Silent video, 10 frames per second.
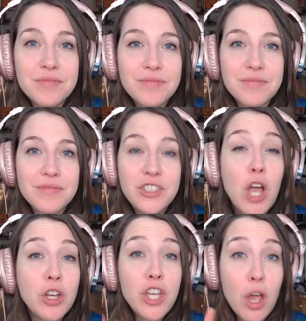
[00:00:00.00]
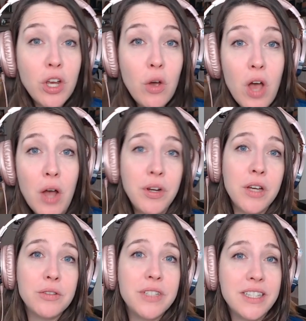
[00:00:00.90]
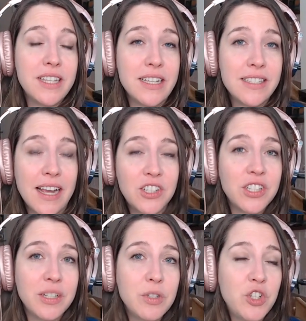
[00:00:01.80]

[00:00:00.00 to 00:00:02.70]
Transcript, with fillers: Maybe Yo the Yoko most... Ono did this, actually, with